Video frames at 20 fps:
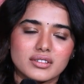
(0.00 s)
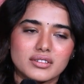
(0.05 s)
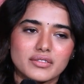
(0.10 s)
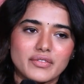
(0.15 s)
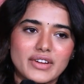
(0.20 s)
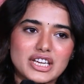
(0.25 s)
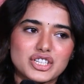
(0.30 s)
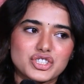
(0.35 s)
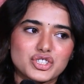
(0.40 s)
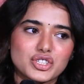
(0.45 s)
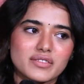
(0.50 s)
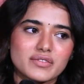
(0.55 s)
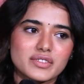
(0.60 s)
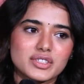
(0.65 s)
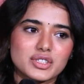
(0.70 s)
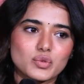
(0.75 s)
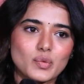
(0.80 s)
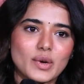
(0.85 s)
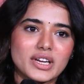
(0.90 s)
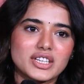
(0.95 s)
Vaishnav
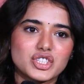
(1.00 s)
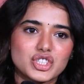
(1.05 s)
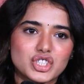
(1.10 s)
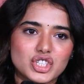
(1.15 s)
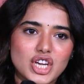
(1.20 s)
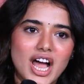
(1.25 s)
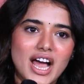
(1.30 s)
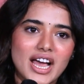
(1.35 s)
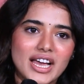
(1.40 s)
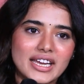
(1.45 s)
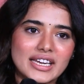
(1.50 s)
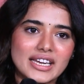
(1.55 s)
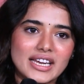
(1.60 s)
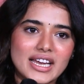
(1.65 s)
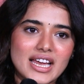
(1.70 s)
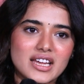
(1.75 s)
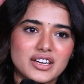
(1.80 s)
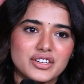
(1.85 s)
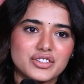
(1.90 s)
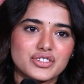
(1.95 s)
is quite shy
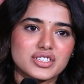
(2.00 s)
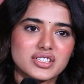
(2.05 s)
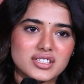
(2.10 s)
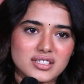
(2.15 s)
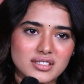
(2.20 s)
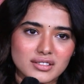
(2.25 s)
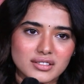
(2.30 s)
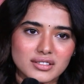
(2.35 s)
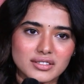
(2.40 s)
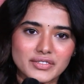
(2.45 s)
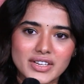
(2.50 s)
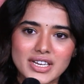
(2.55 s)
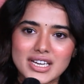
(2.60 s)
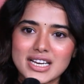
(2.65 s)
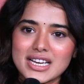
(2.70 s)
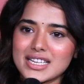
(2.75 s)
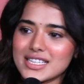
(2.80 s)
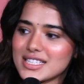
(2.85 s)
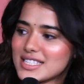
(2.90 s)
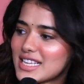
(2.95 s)
and reserved.
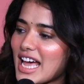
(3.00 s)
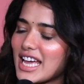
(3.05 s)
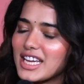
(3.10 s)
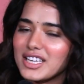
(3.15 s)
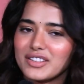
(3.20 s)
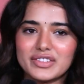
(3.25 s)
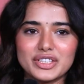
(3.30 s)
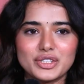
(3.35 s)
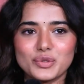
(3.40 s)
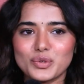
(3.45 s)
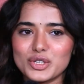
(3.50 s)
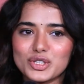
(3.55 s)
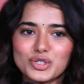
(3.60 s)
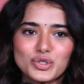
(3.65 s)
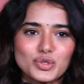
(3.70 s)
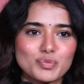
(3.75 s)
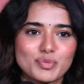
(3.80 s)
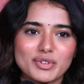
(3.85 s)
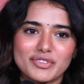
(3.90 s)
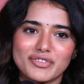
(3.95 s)
Sai, we know he's
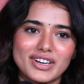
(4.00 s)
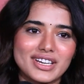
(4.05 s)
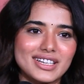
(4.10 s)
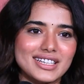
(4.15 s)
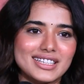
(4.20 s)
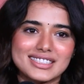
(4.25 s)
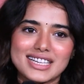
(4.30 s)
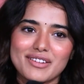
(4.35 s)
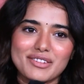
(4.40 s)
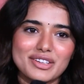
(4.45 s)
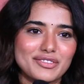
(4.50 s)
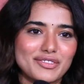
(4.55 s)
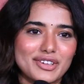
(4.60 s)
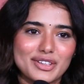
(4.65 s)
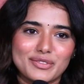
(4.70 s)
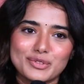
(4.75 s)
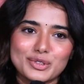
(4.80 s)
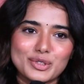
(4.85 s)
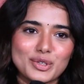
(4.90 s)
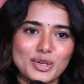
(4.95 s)
super fun. He's having fun
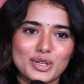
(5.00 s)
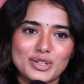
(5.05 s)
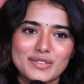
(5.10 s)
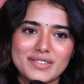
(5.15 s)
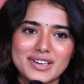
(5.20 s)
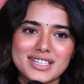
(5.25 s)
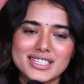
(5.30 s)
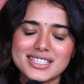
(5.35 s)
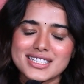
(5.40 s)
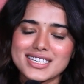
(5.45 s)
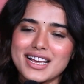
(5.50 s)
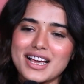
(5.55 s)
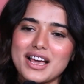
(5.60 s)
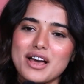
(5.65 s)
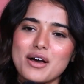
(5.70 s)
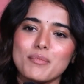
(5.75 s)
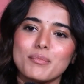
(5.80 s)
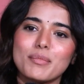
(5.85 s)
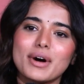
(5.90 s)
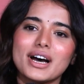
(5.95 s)
with all of us.
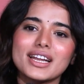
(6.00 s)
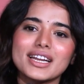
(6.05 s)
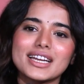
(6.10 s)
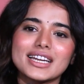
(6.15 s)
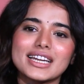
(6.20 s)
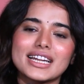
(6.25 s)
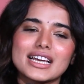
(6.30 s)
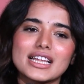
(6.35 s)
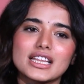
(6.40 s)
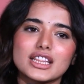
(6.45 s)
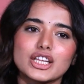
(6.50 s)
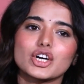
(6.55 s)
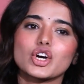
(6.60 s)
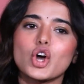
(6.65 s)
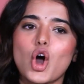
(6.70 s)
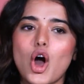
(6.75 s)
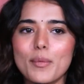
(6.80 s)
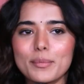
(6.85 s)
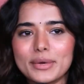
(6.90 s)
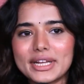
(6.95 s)
But the
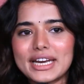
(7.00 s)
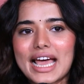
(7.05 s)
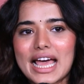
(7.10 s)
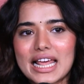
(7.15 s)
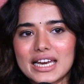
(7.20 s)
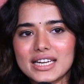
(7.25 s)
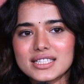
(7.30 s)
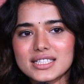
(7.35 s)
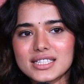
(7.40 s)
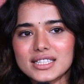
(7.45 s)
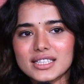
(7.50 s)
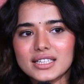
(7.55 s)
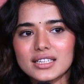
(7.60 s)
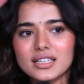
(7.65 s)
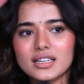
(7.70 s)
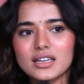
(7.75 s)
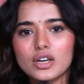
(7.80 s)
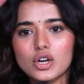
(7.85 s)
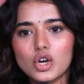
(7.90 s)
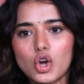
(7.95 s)

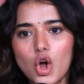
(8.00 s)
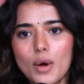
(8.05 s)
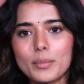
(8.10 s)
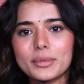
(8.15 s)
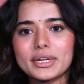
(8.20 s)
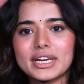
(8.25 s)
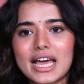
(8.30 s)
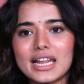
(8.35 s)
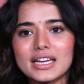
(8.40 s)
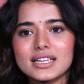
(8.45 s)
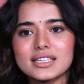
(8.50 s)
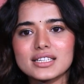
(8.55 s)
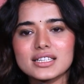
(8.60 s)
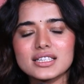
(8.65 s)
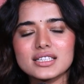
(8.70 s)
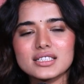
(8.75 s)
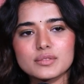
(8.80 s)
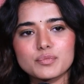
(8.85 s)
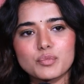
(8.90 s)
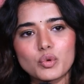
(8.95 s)
commonality
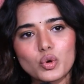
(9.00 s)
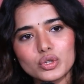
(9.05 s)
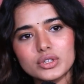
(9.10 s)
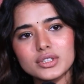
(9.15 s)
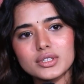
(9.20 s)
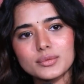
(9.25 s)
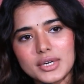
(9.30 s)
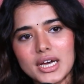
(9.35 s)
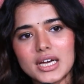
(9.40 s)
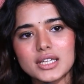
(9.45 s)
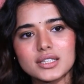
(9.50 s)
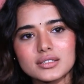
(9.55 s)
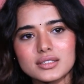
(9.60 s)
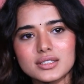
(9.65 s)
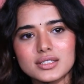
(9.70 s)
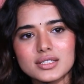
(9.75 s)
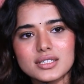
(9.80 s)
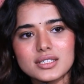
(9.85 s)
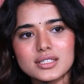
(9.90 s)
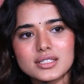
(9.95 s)
is both the
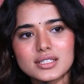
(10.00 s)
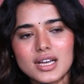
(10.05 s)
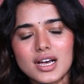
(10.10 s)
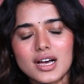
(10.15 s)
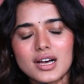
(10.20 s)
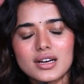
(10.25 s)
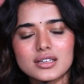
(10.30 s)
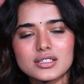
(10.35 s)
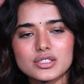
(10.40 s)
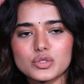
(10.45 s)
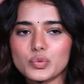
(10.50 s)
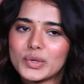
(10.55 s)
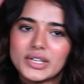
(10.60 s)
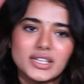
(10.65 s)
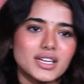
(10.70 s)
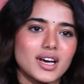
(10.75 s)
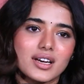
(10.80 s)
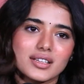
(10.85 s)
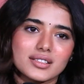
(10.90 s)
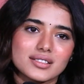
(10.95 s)
brothers are
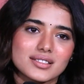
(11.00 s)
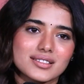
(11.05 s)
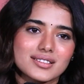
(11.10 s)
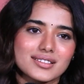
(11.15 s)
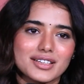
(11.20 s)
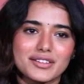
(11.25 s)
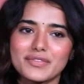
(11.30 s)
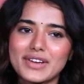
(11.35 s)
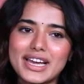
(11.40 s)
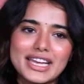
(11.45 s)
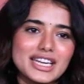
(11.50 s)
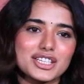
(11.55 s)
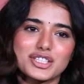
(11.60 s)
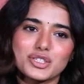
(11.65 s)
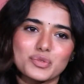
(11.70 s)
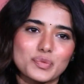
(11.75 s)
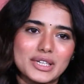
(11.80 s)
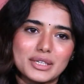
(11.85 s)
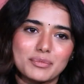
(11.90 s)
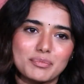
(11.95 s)
sweethearts. They're okay. Very
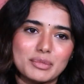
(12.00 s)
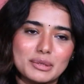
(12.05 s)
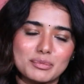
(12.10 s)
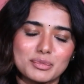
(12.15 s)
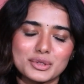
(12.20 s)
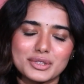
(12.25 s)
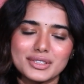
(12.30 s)
sweet people.